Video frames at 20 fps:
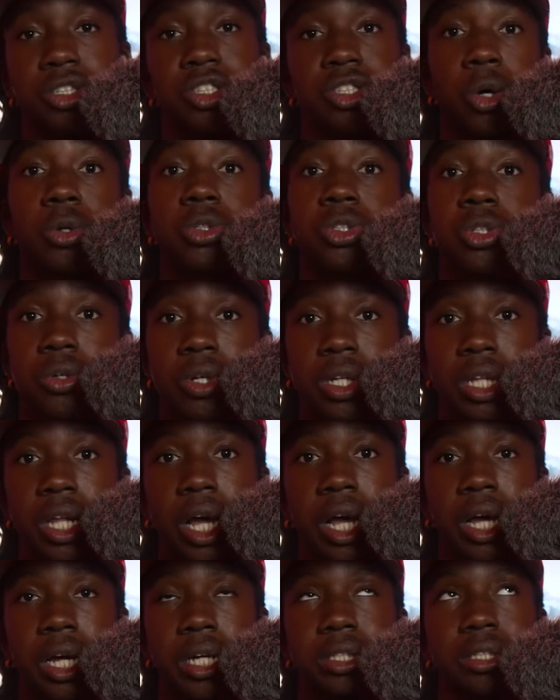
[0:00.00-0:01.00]
social
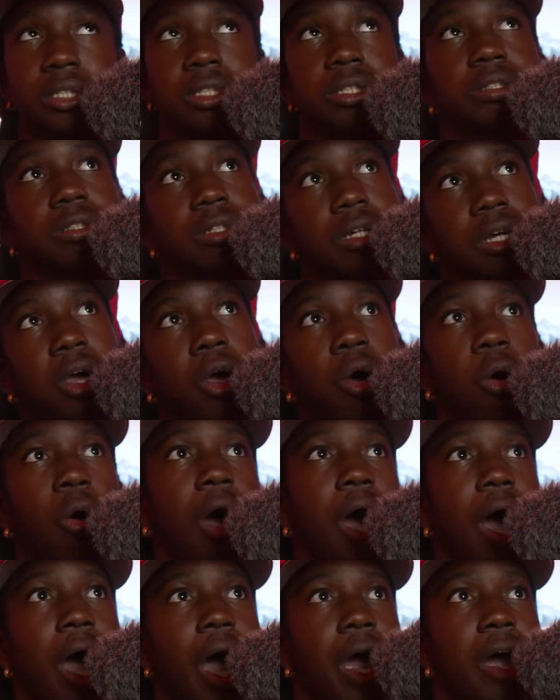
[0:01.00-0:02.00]
class
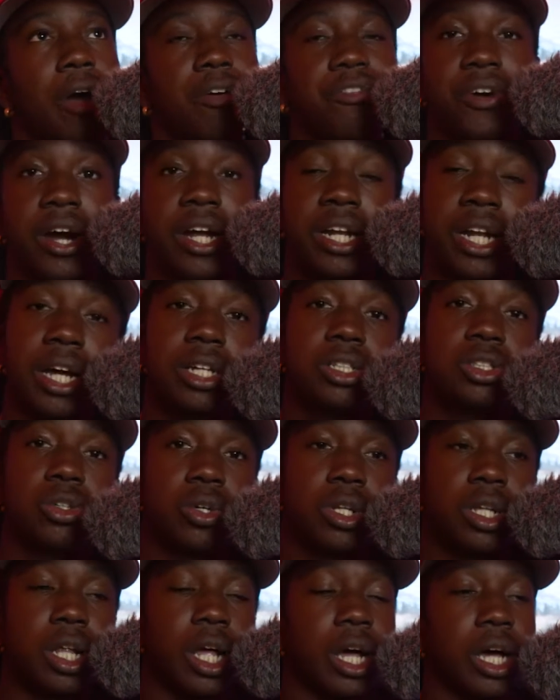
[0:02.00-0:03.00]
or higher financial
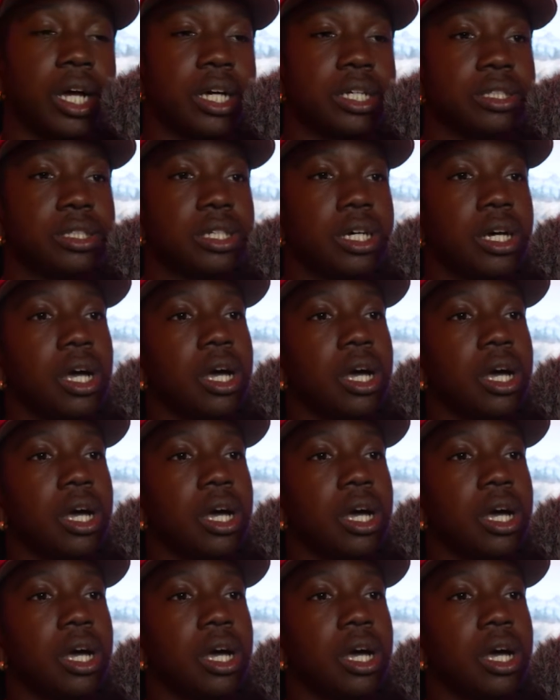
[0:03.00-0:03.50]
class,